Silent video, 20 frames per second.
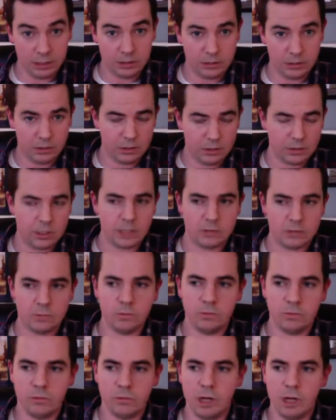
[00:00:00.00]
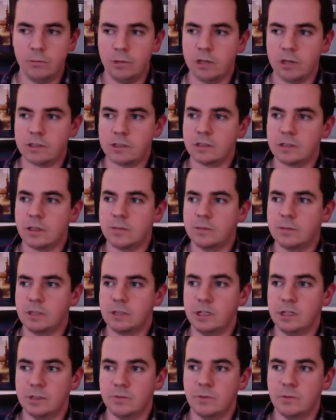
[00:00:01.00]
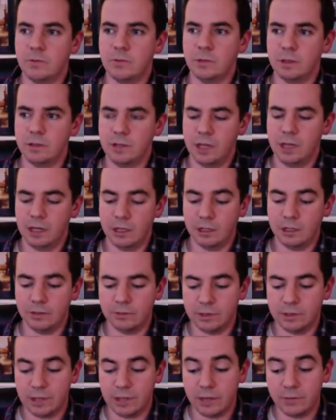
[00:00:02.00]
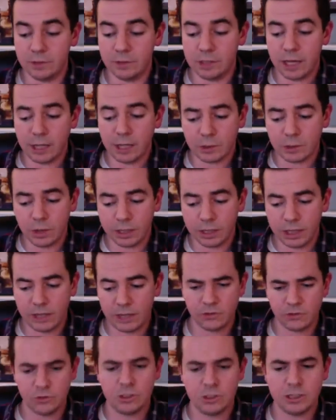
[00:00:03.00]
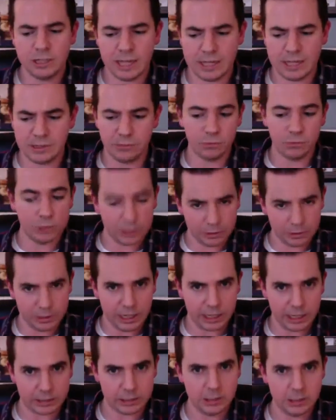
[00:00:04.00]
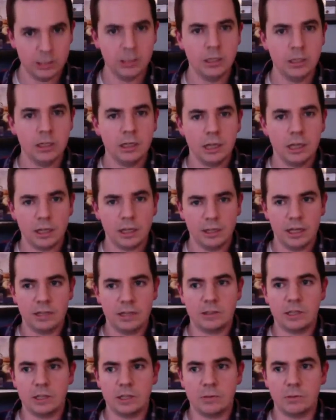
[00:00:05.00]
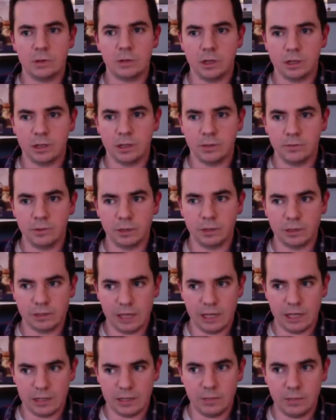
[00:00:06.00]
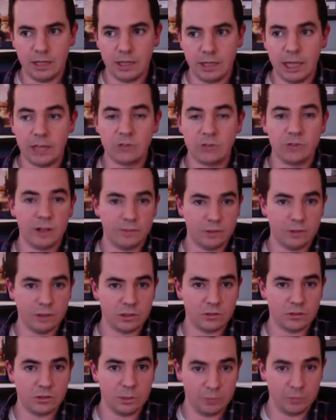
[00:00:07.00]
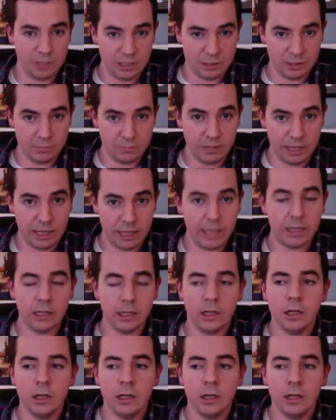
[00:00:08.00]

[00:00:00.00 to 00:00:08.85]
And that's where the writing process comes in, is from the editing of a doc. So I kind of treat it as a real doc in that sense, where I kind of feel like that is my last draft of the script, is my edit.